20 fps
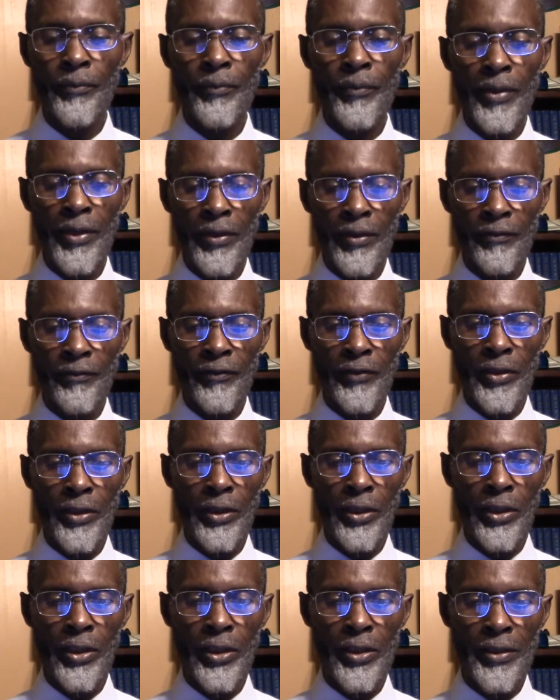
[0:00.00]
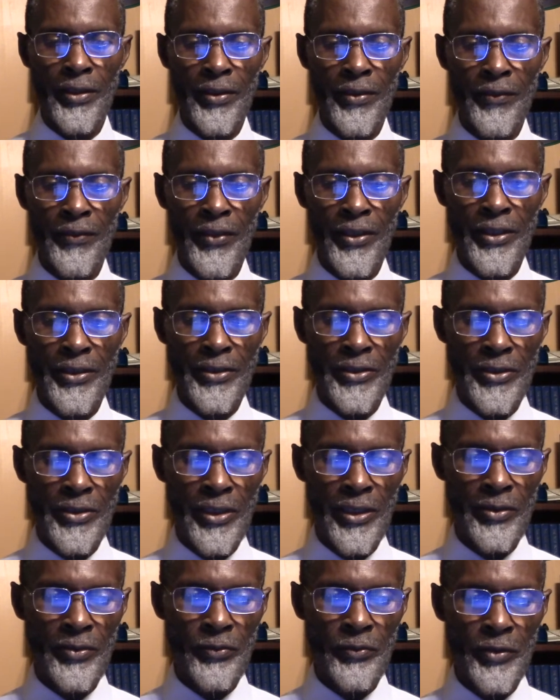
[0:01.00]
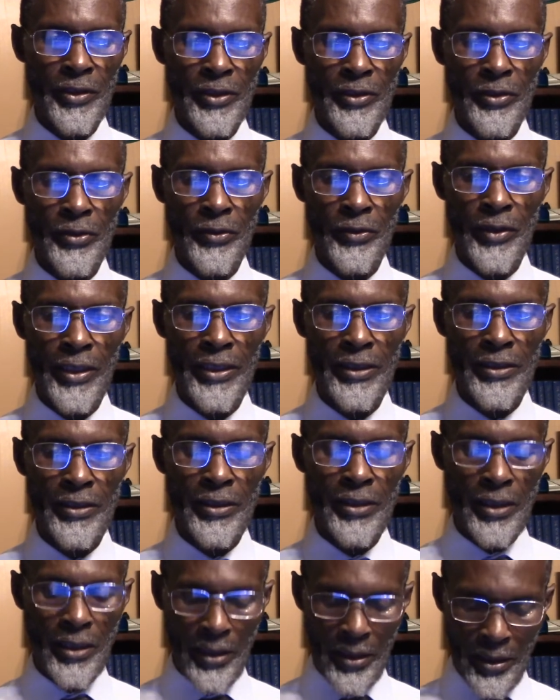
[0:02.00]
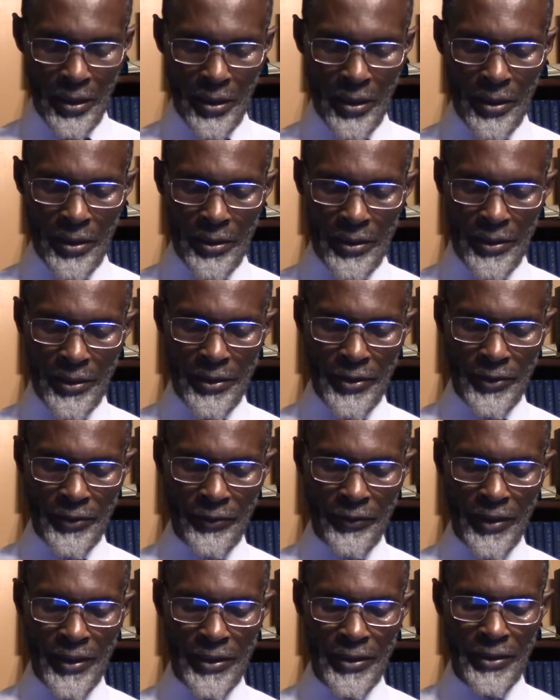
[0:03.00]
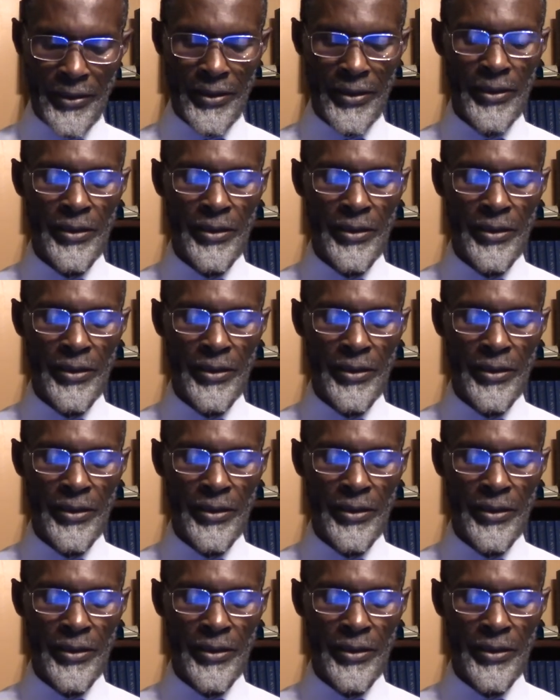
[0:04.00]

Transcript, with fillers: of all the things that we do and it's written